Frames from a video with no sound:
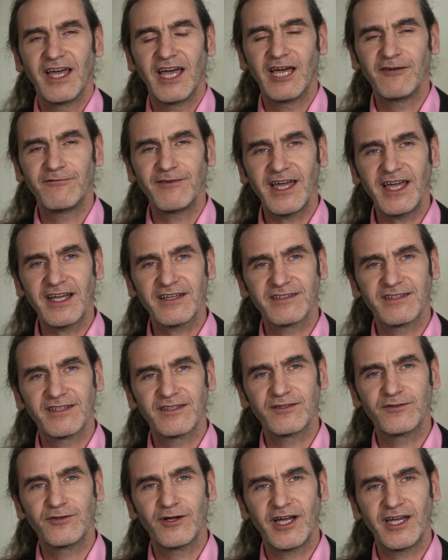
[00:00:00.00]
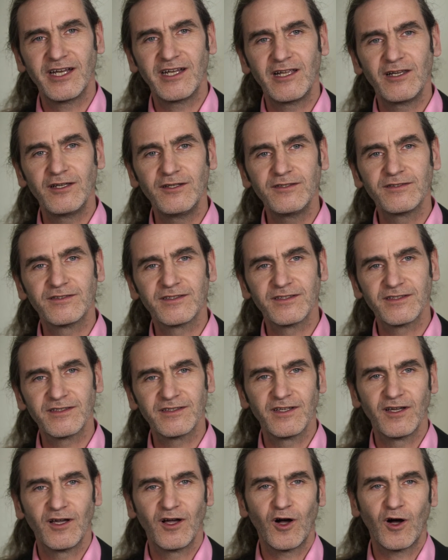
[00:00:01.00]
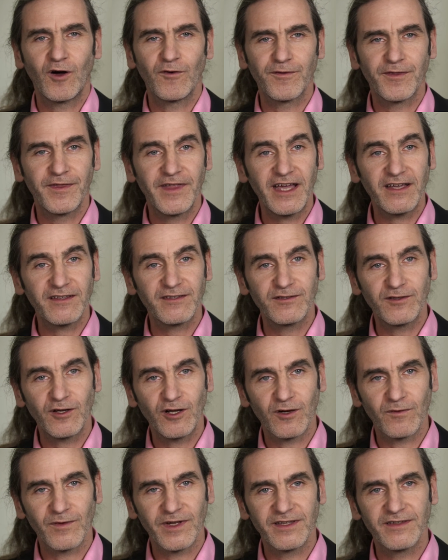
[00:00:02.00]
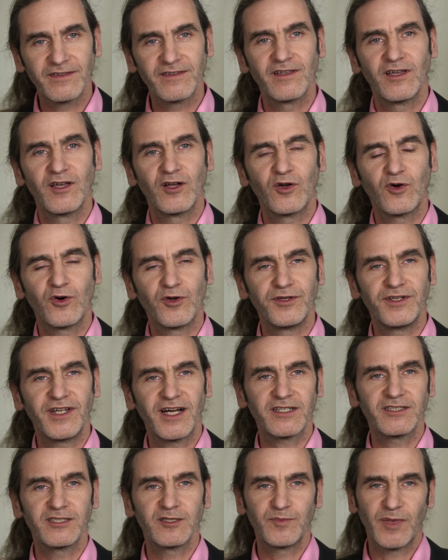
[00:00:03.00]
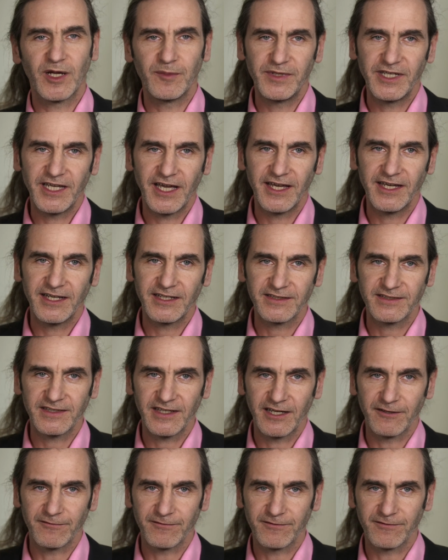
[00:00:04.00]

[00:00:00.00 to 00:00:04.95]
have access to analysis of their solvents conducted by BASF,